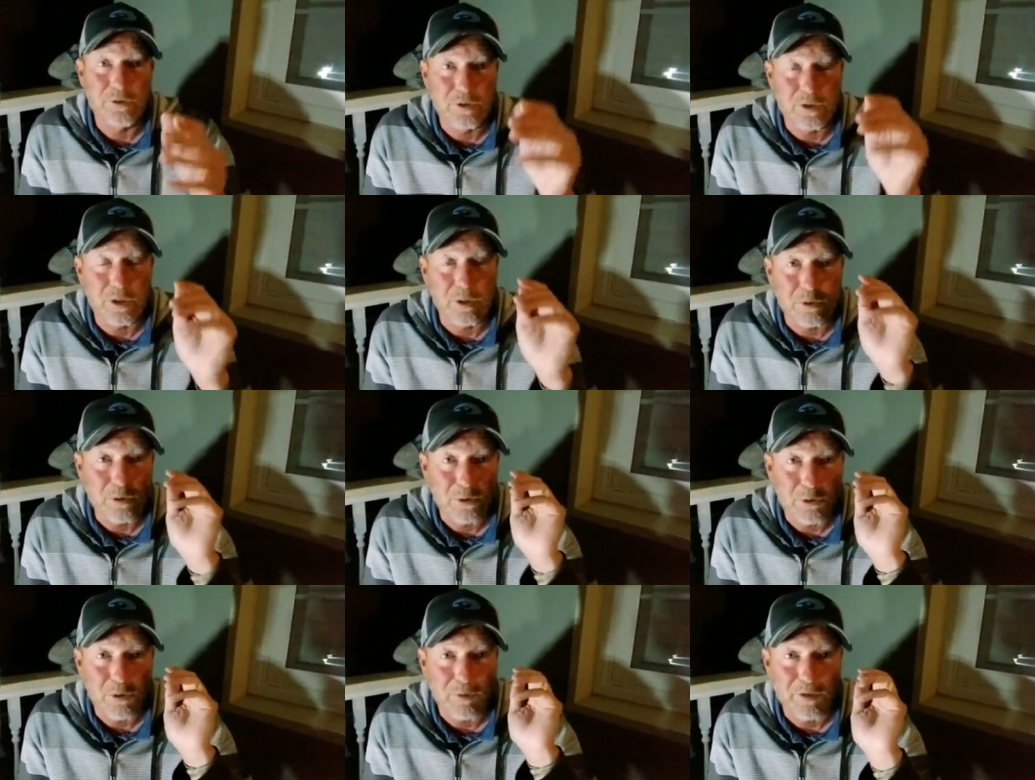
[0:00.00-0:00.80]
So
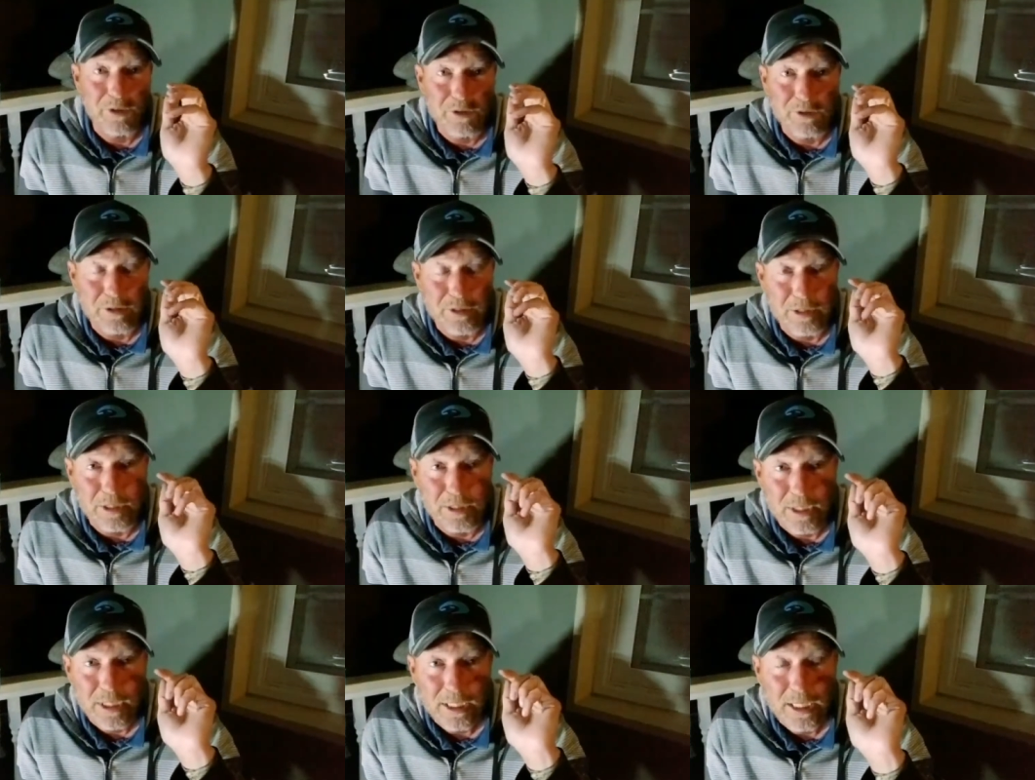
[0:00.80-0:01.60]
whoever's,
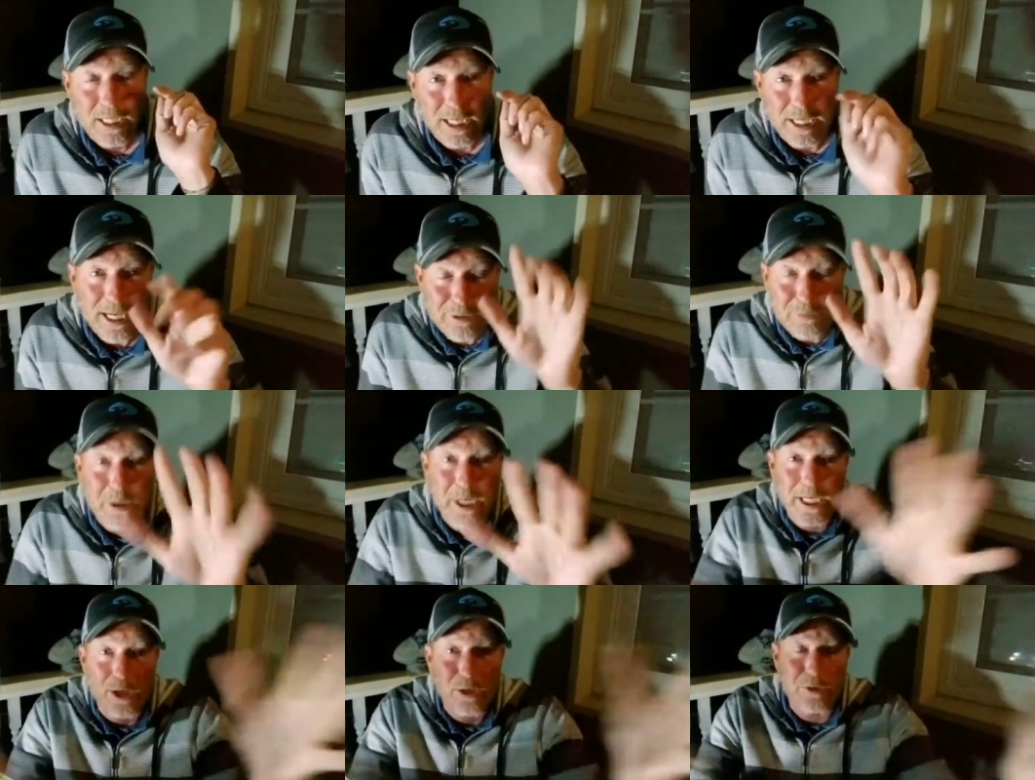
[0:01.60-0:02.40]
and that's the
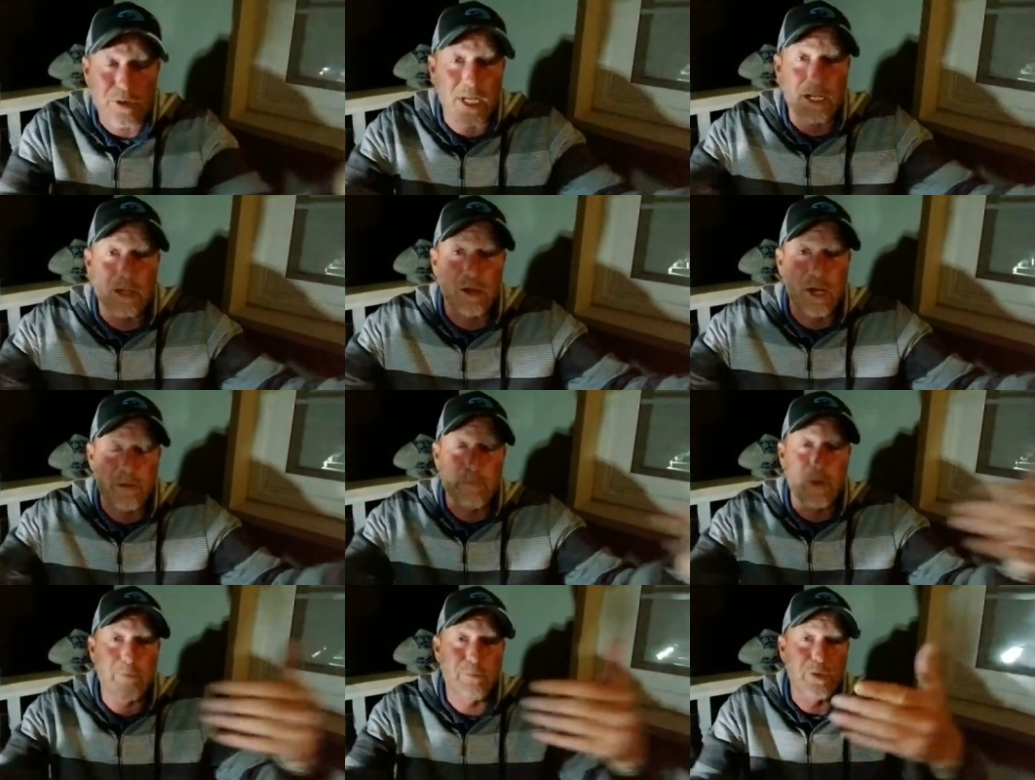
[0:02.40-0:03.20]
way it goes. I don't
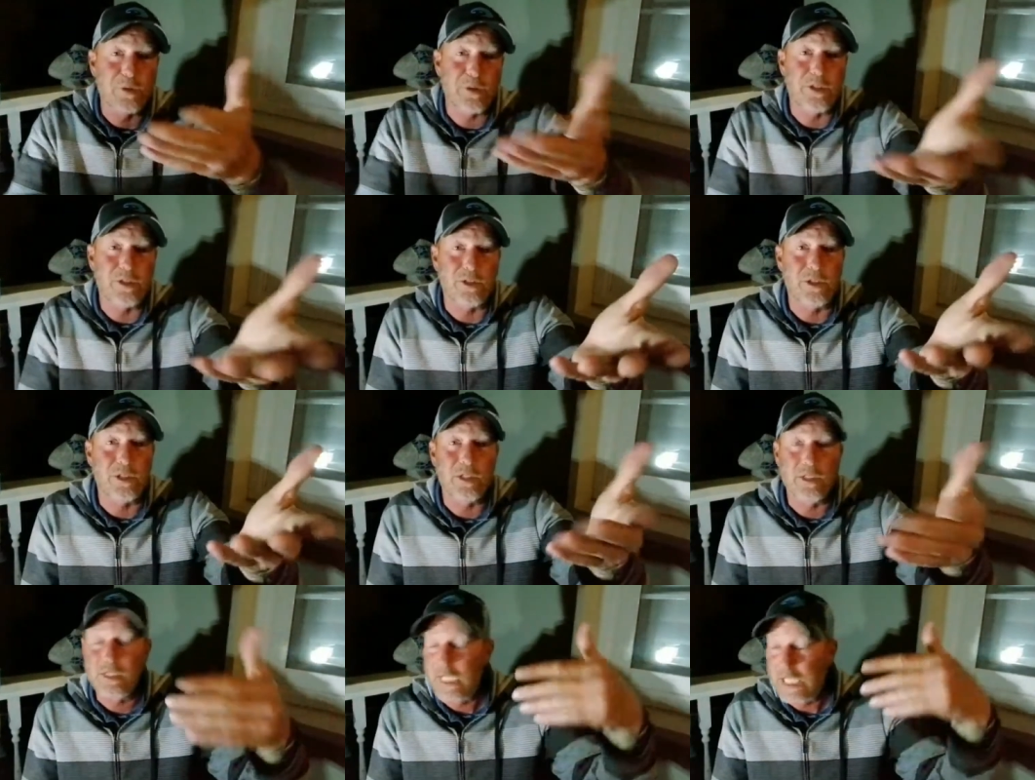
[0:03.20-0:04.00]
know, I'm pretty
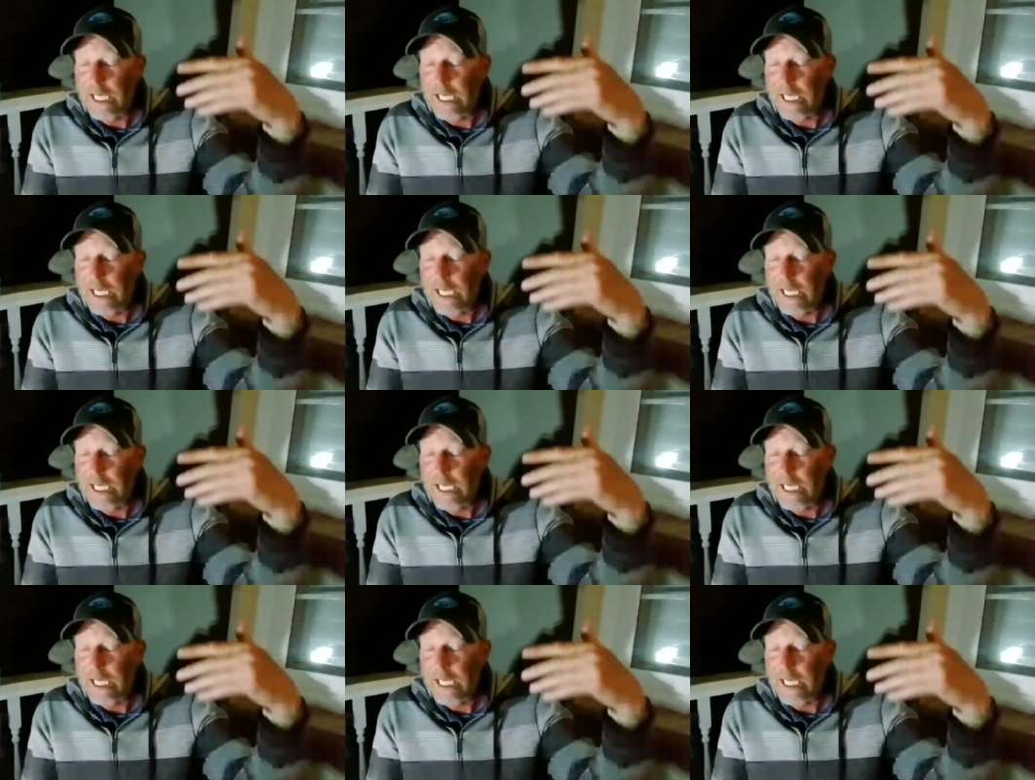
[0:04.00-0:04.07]
sure.